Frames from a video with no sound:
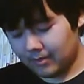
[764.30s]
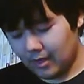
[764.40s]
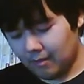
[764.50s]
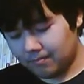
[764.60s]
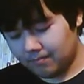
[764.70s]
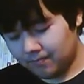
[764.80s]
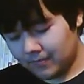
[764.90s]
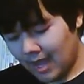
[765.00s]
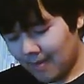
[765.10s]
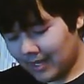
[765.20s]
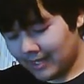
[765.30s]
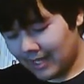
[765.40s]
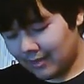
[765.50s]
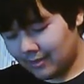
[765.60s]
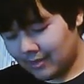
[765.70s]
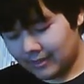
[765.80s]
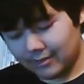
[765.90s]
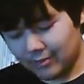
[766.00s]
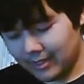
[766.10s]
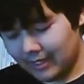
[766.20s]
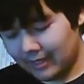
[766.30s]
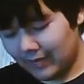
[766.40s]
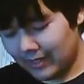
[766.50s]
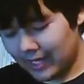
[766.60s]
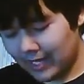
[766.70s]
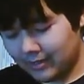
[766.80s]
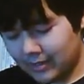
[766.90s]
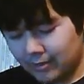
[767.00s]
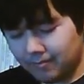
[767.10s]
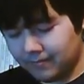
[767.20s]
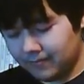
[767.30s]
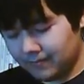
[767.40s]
So happy to get that loose disc. Really need to find a case though.